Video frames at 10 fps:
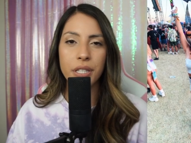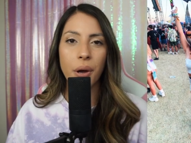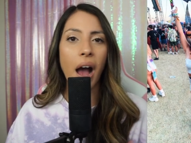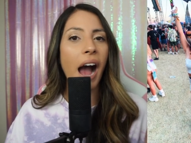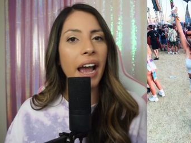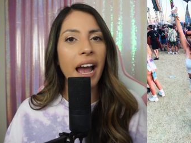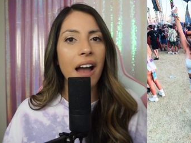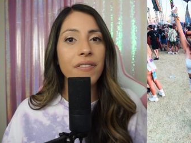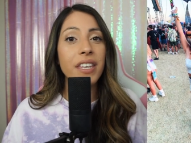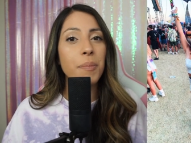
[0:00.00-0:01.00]
So I
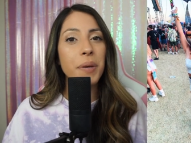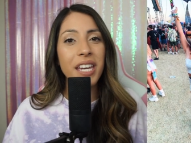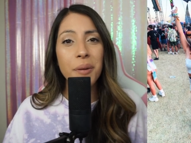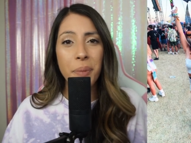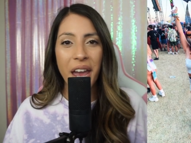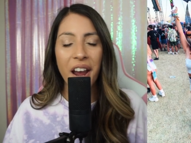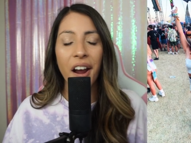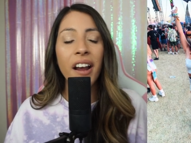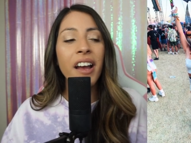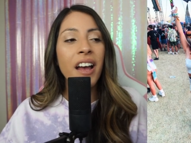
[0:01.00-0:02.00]
have the pink
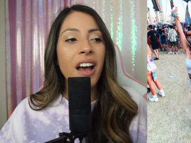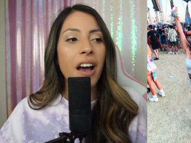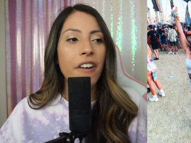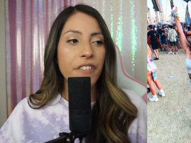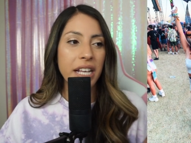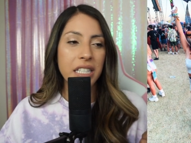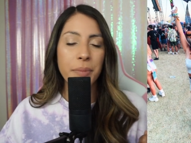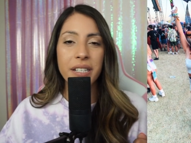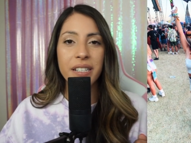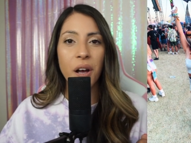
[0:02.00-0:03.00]
pair of Festi
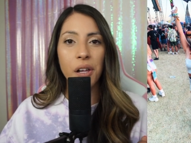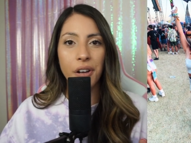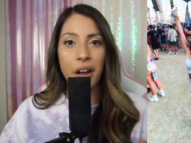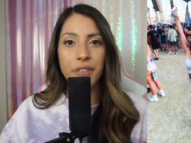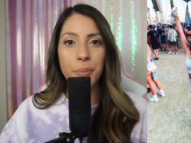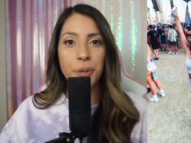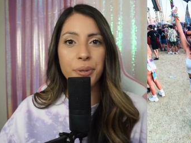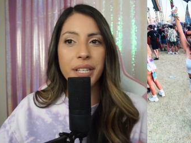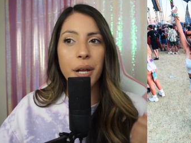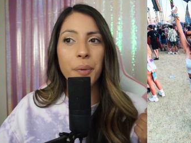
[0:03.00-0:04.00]
Besty holographic boots. And